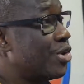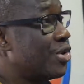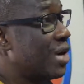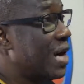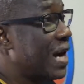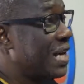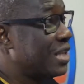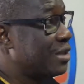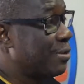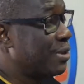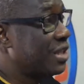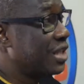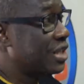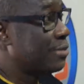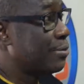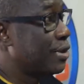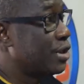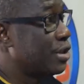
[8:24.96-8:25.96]
as much
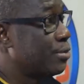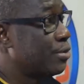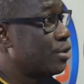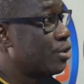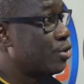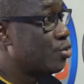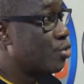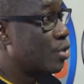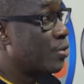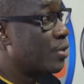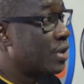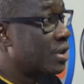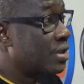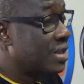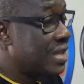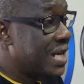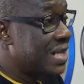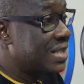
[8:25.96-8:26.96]
as possible, we
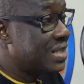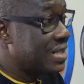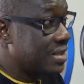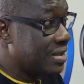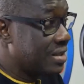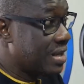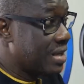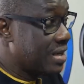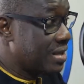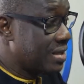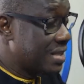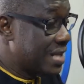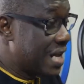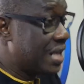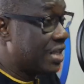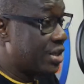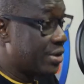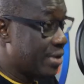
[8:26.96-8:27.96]
will let
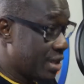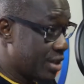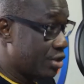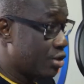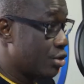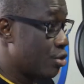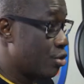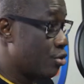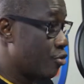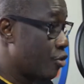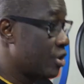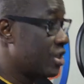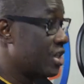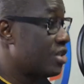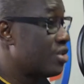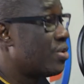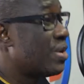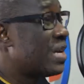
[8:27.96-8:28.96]
Nigerians know,
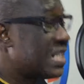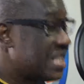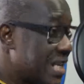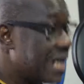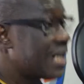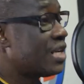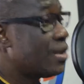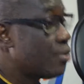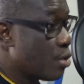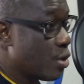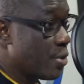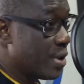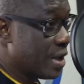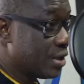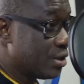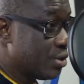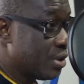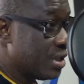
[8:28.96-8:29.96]
voters know exactly what we
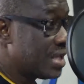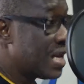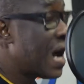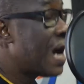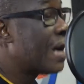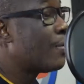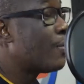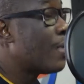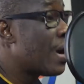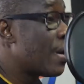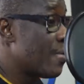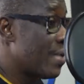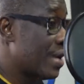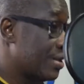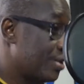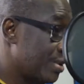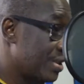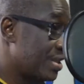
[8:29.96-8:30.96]
are doing and why we
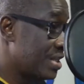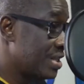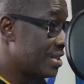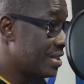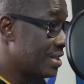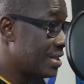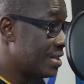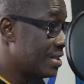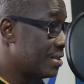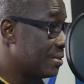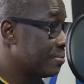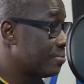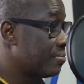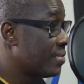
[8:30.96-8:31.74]
are doing these things.